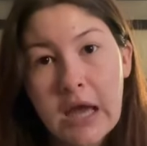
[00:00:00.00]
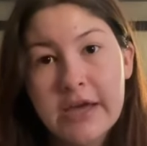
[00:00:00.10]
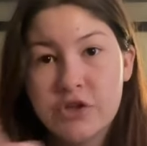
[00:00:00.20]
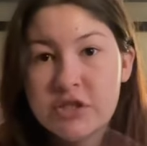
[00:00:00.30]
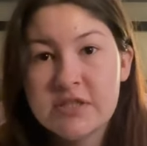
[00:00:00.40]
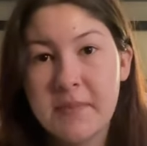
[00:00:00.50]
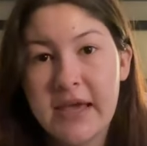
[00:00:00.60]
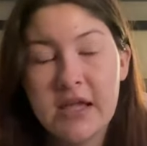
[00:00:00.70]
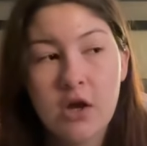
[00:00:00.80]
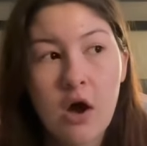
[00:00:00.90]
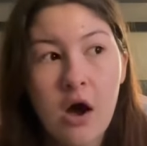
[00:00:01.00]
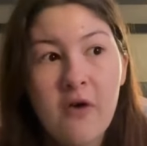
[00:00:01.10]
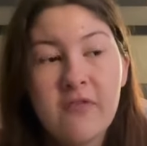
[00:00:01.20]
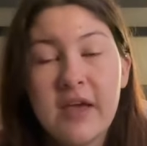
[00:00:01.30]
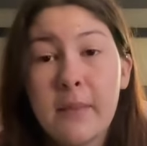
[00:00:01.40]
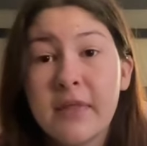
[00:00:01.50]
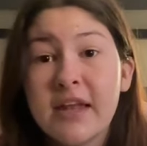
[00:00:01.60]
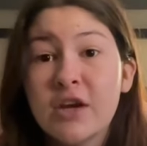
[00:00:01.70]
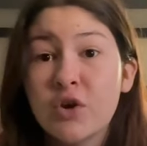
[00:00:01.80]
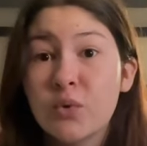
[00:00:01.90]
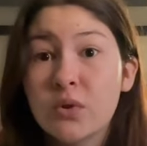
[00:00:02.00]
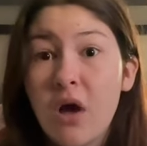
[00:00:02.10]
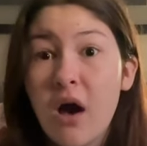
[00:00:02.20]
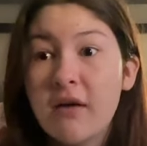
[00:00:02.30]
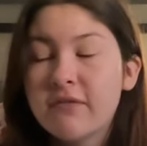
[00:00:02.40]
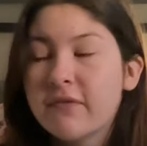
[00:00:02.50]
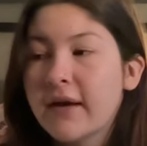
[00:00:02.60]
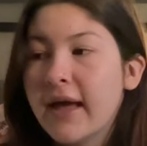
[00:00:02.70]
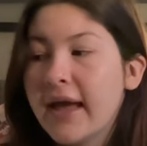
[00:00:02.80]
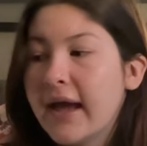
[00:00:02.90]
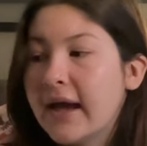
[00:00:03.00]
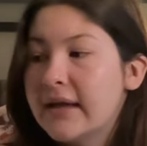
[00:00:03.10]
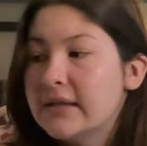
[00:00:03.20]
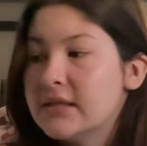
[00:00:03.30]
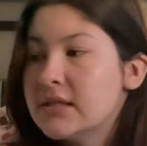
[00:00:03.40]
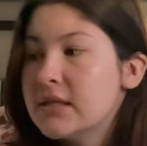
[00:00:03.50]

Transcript: I just made coffee. I'm letting it cool off and